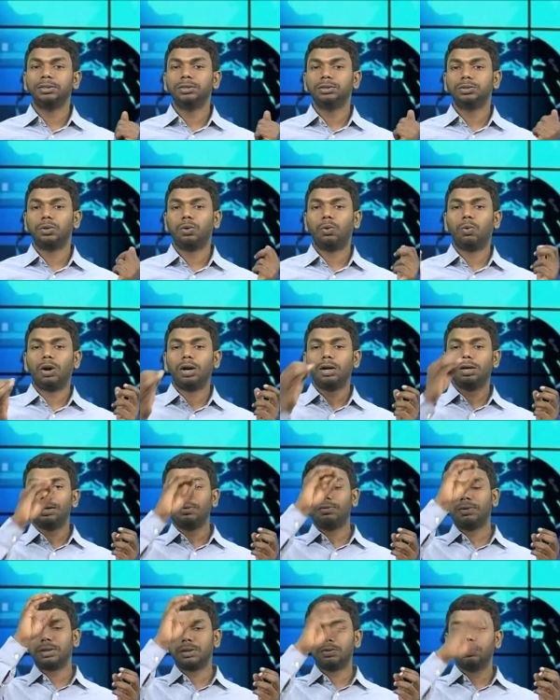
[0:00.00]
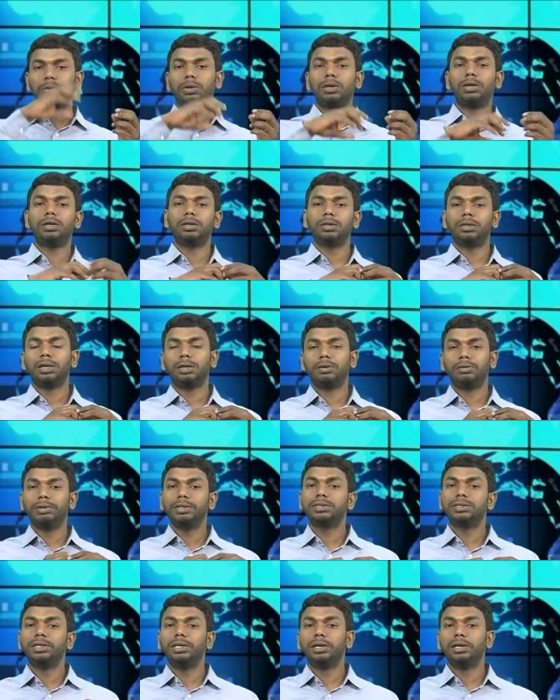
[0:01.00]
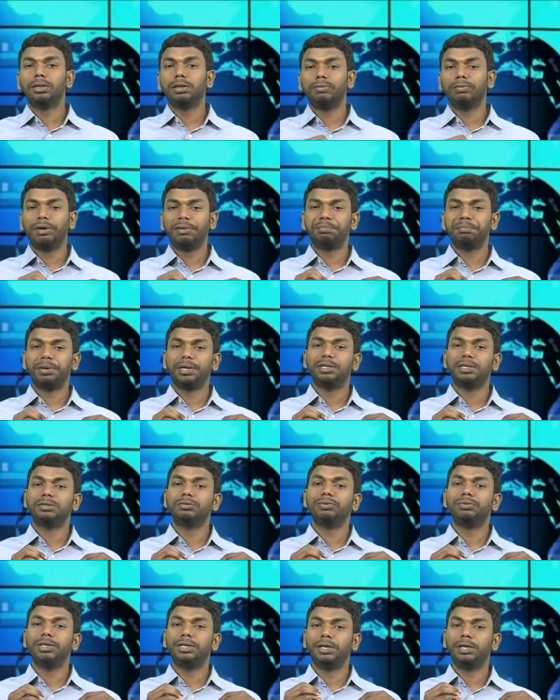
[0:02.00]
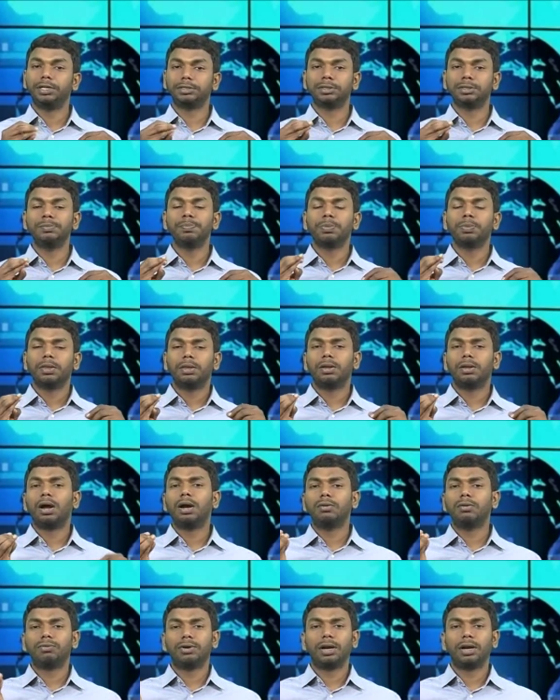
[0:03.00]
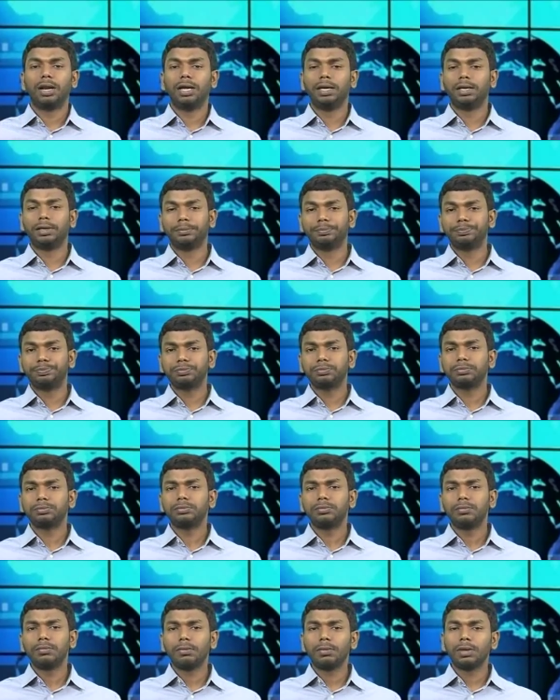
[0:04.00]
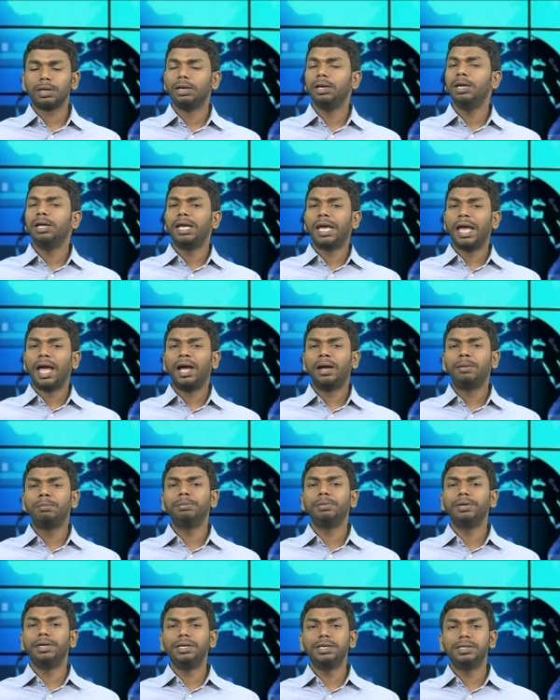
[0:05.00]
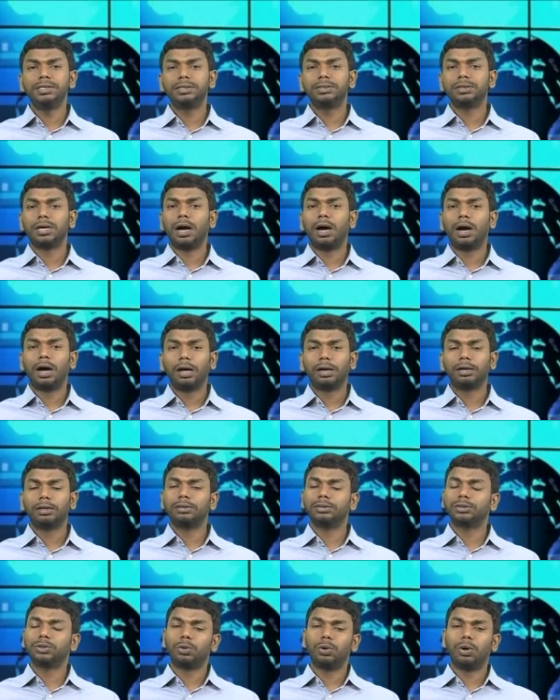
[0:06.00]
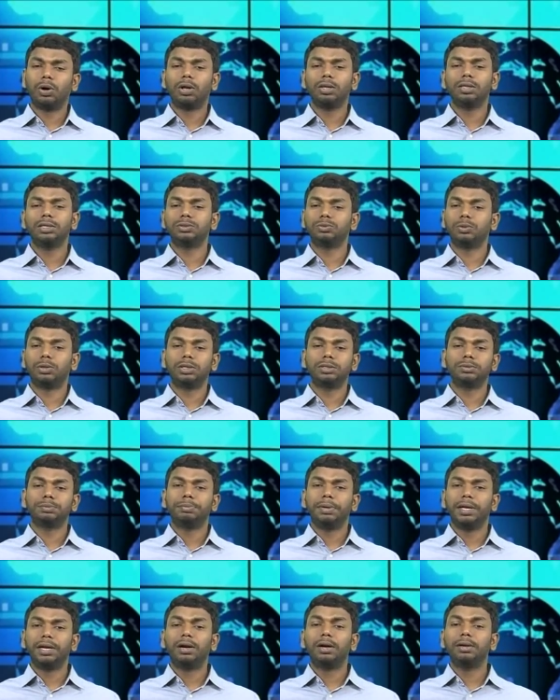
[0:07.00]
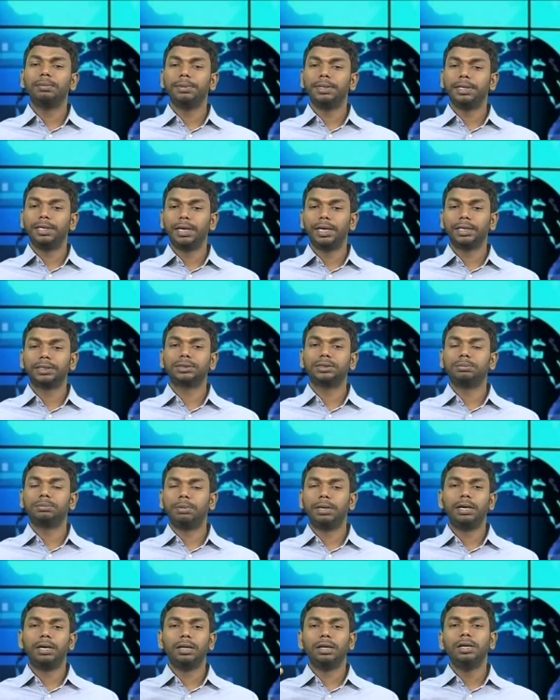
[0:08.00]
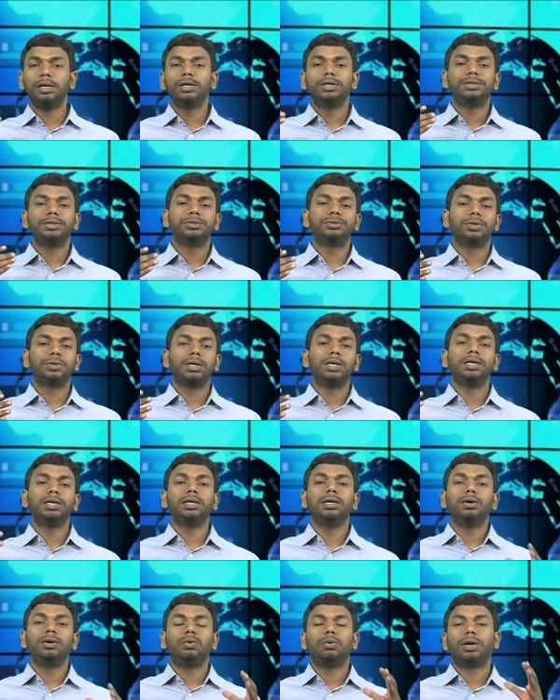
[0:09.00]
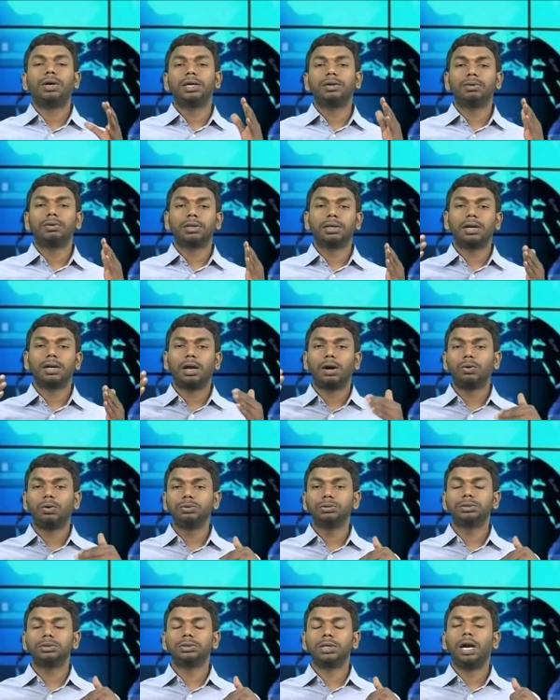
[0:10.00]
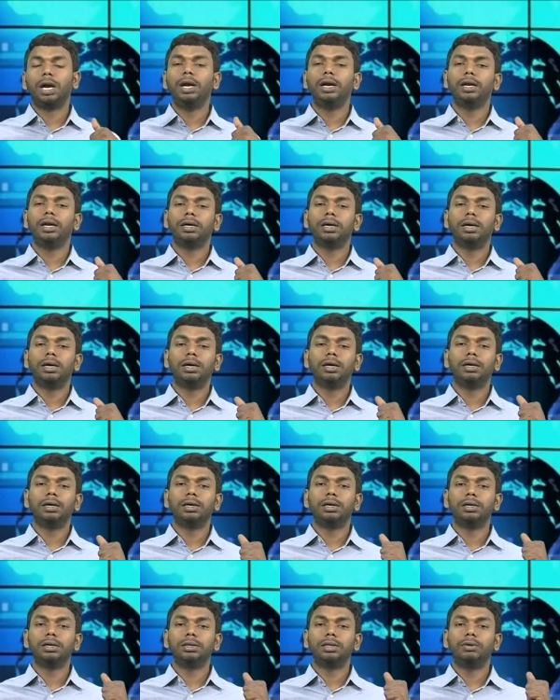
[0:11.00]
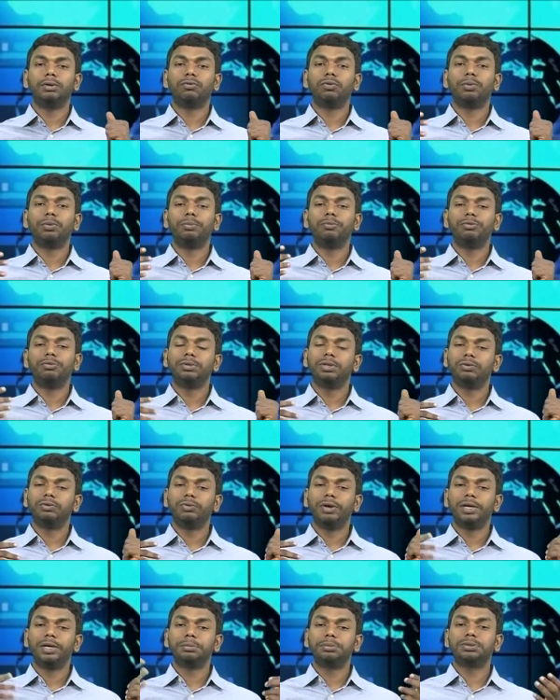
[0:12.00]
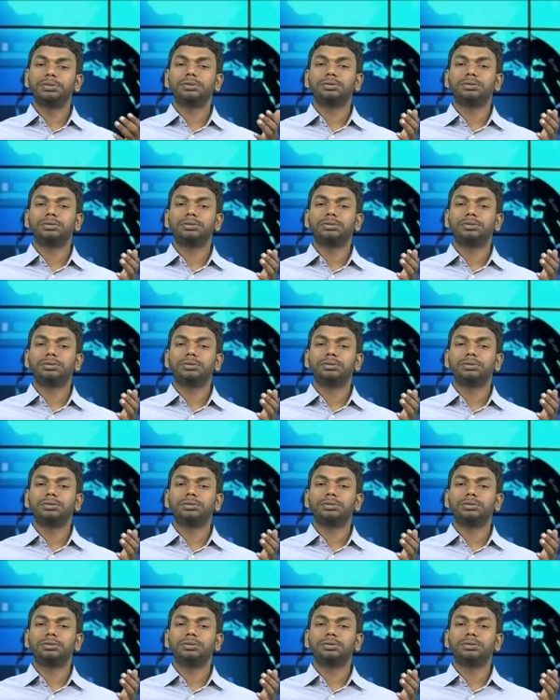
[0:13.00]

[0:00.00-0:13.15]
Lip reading: So whatever the word that we see on the web page, we index. Not for like am, is, are. So all these words may not be indexed, but usually whatever the nouns and the verbs.